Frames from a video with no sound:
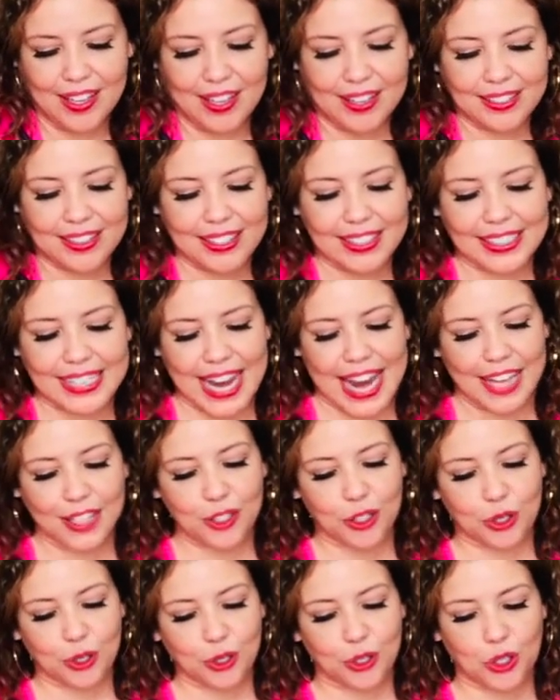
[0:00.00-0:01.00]
The
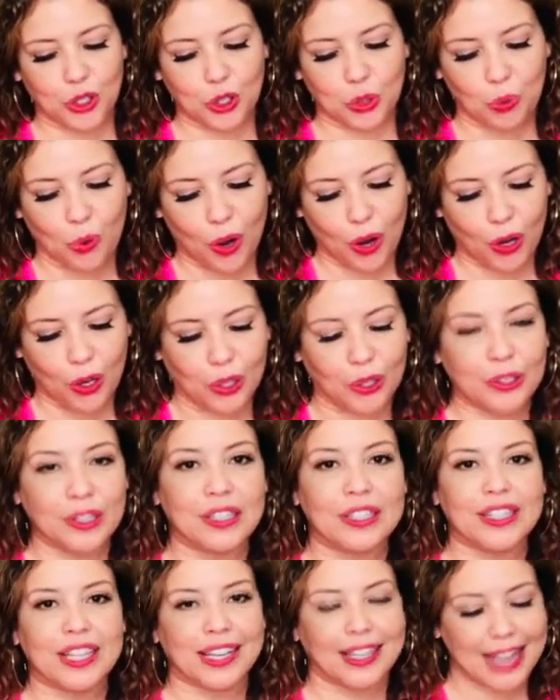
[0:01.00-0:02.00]
dancers
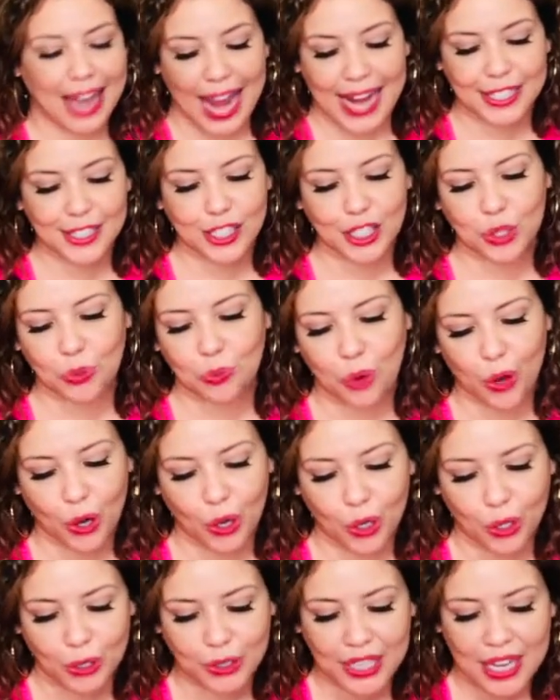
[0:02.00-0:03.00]
twirled, the lights
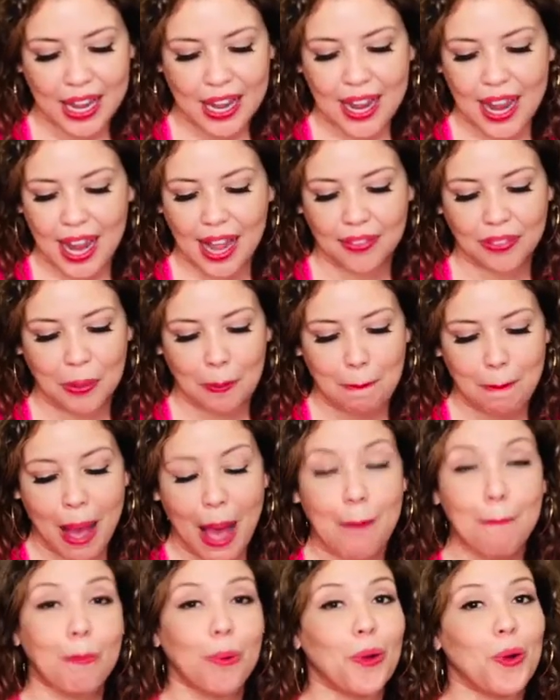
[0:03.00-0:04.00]
swirled, and the
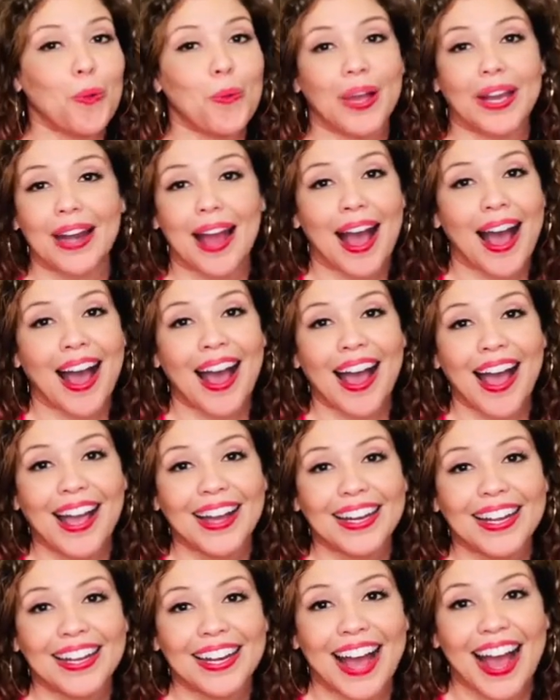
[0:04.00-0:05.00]
mambo went
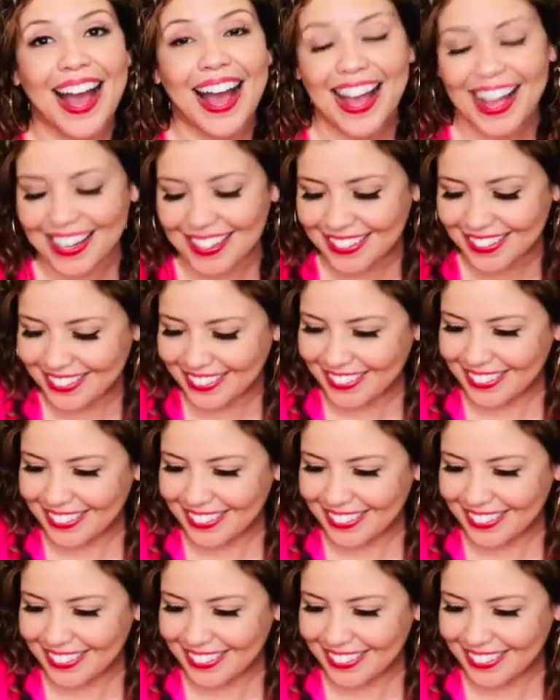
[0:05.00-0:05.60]
on and on.